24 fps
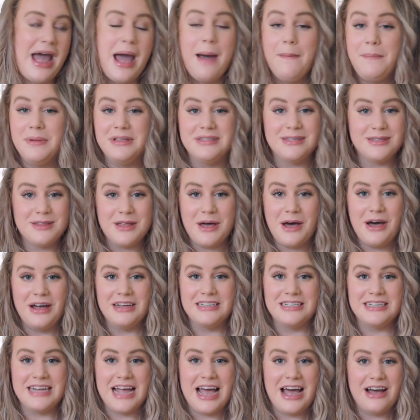happens in the
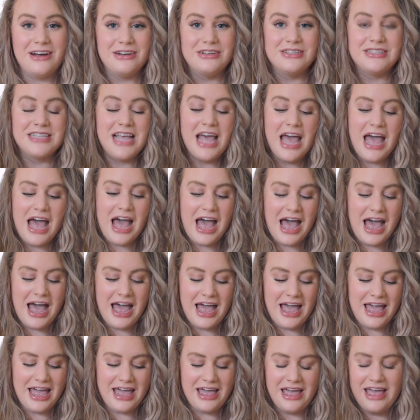haunted house.
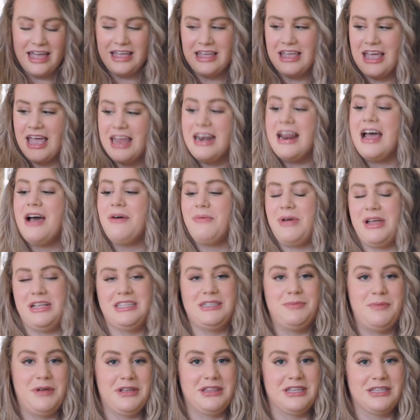I cannot
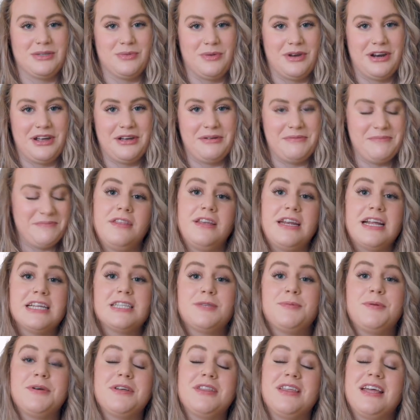wait to pick this one up. The
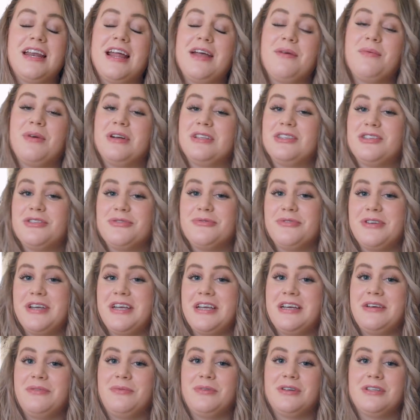next book that I want to
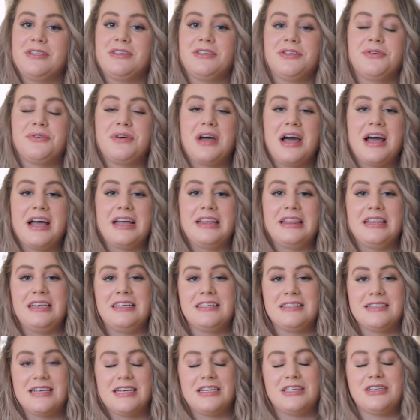read was so
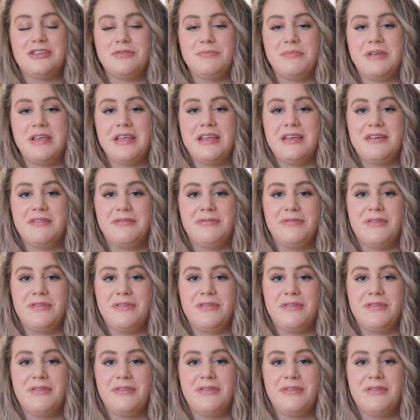kindly sent to me